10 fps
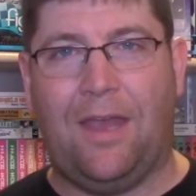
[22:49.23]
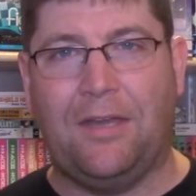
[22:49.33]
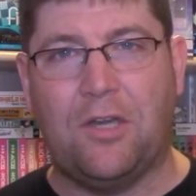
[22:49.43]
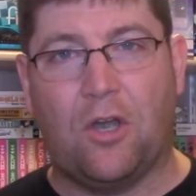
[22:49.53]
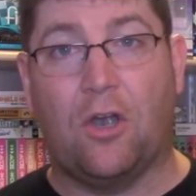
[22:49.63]

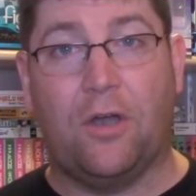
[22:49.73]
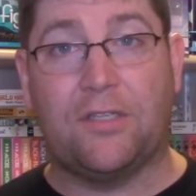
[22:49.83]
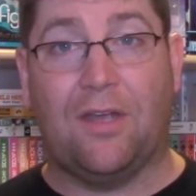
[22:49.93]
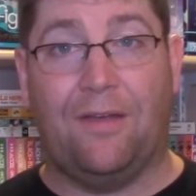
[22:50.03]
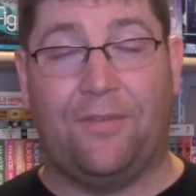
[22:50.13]
And to her,
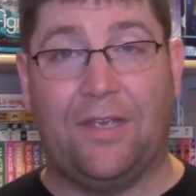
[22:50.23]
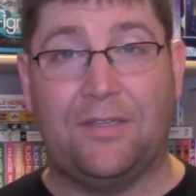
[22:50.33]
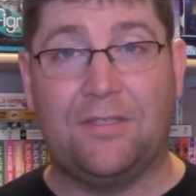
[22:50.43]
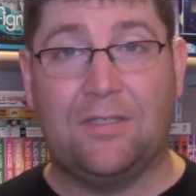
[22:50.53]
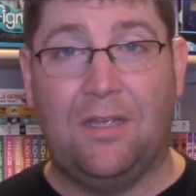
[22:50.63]
it's
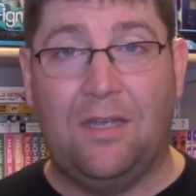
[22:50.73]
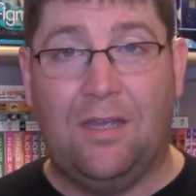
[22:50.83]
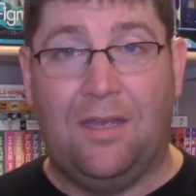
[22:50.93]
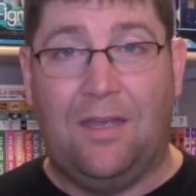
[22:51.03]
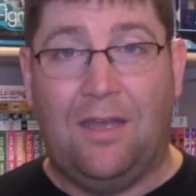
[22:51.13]
obvious.
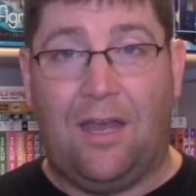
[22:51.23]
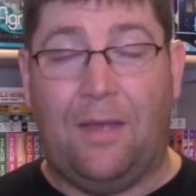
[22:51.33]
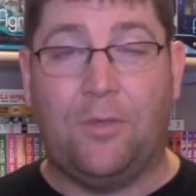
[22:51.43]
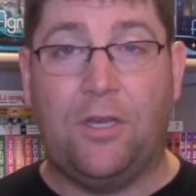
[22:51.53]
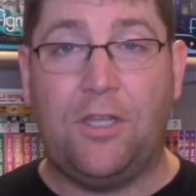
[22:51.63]

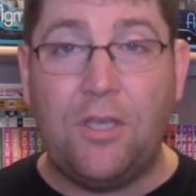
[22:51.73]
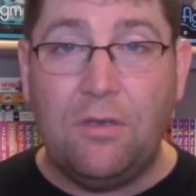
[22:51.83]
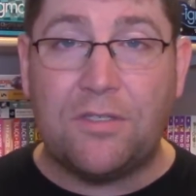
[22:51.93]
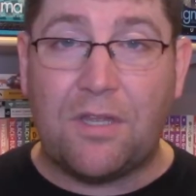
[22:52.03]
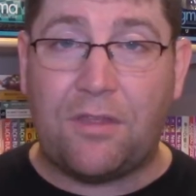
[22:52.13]
I'm going to
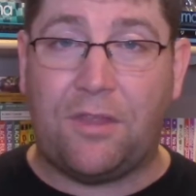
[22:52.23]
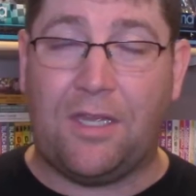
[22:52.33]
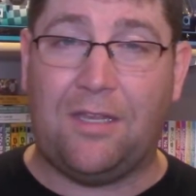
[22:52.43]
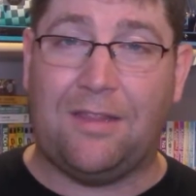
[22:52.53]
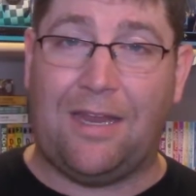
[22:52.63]
use the
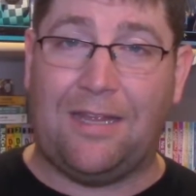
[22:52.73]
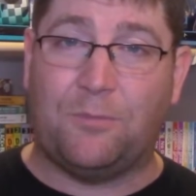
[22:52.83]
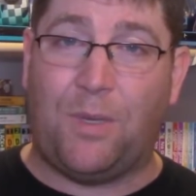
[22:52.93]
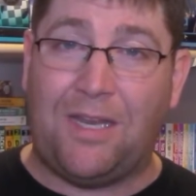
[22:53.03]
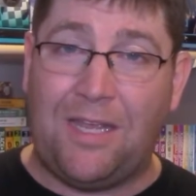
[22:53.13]
thing that
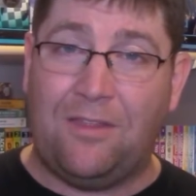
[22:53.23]
has been